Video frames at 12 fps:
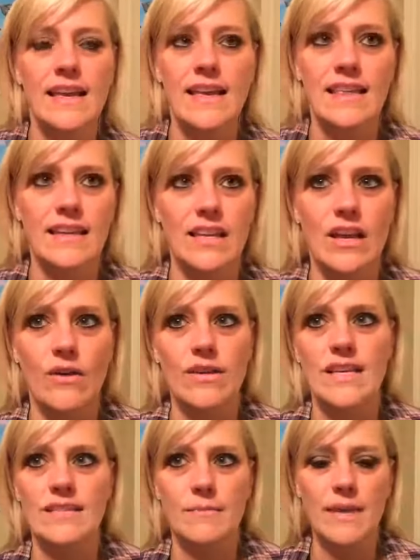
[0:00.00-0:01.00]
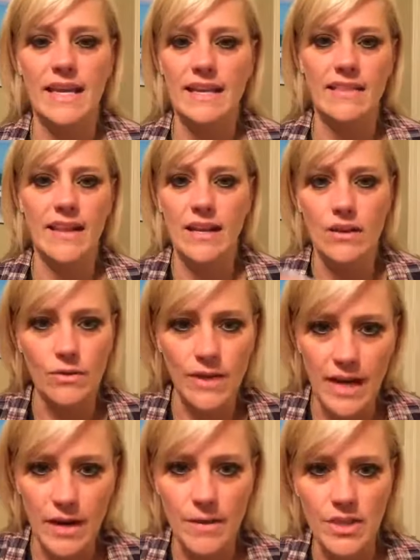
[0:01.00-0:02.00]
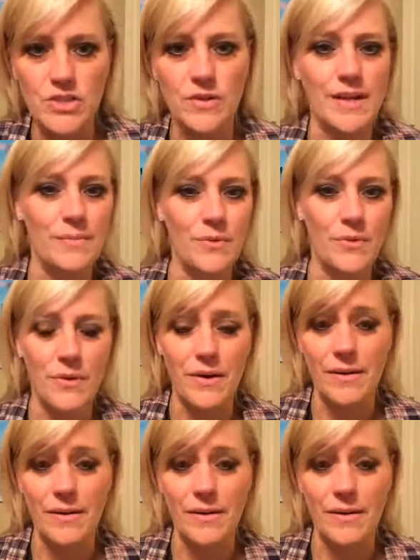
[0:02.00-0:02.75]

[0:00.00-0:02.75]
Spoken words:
it doesn't mean that I don't care about you anymore.